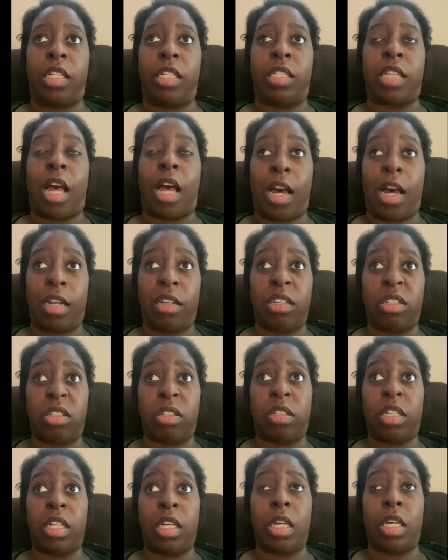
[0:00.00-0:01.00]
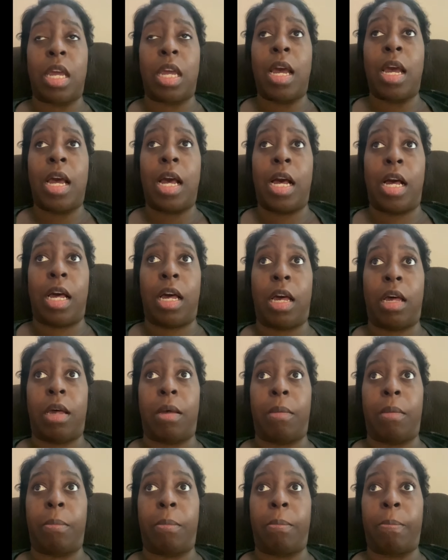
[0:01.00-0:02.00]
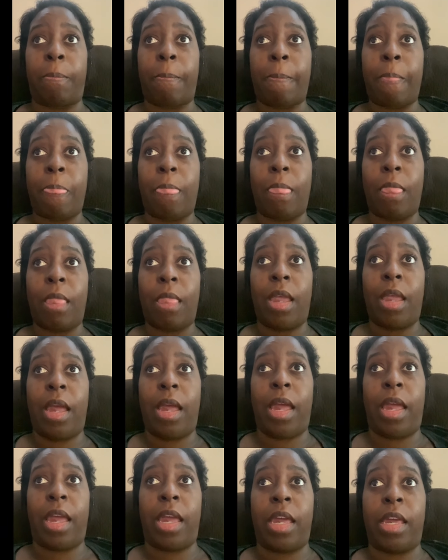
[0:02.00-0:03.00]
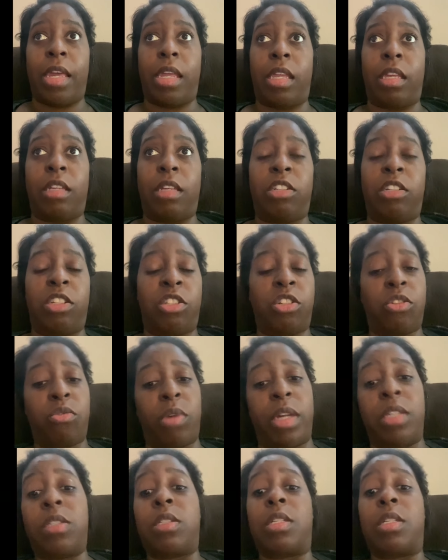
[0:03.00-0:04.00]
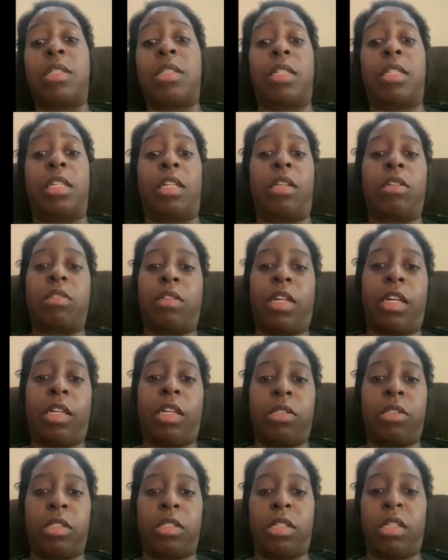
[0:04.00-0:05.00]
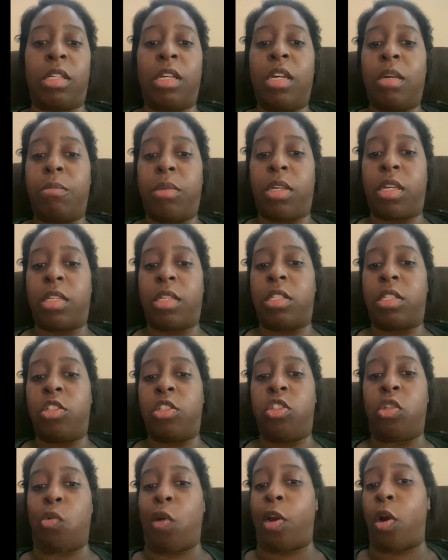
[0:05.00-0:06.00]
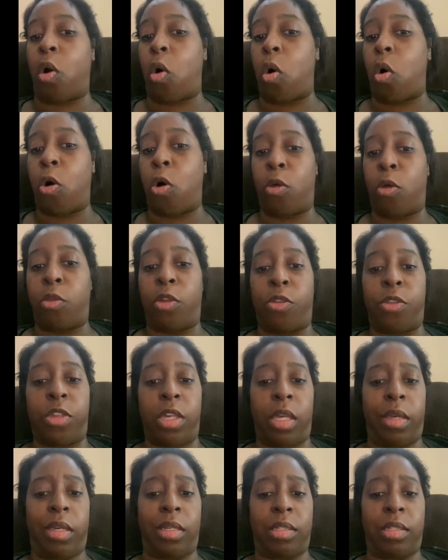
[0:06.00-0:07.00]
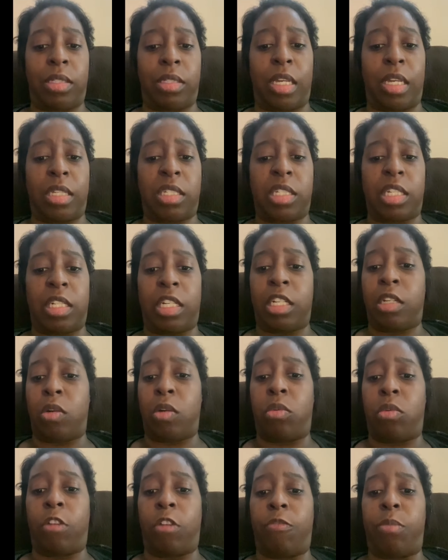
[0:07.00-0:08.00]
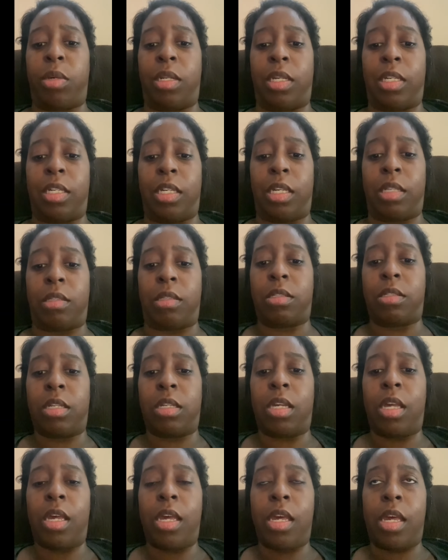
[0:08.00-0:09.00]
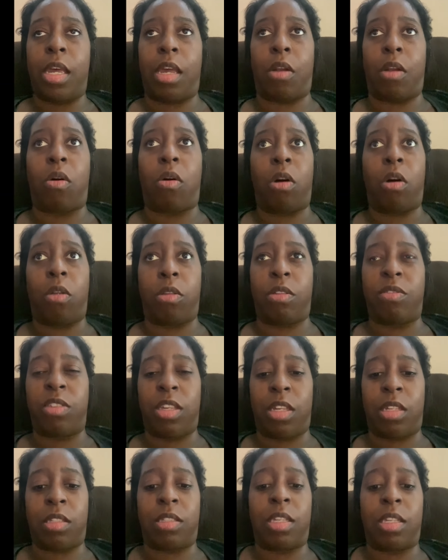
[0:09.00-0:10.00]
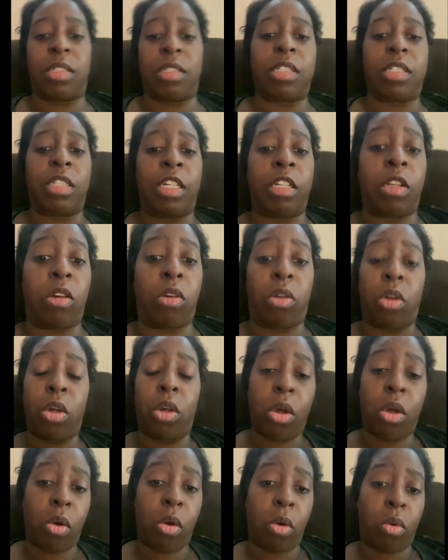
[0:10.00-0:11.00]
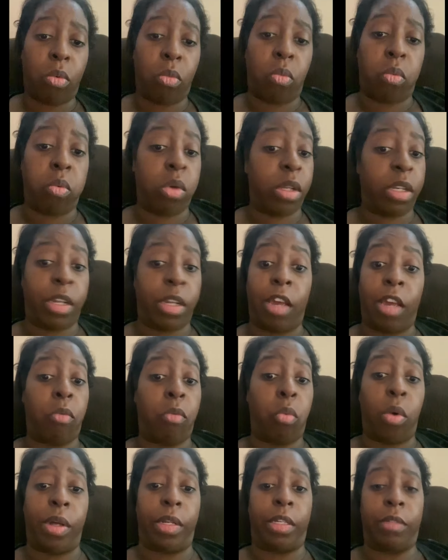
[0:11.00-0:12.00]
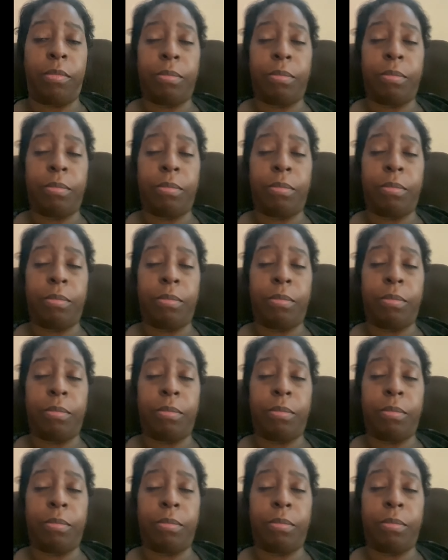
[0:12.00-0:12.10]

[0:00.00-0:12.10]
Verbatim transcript: honestly a disgrace to Selena's legacy, because he's doing all the things that Selena would have been against and all the things that Selena wouldn't have wanted.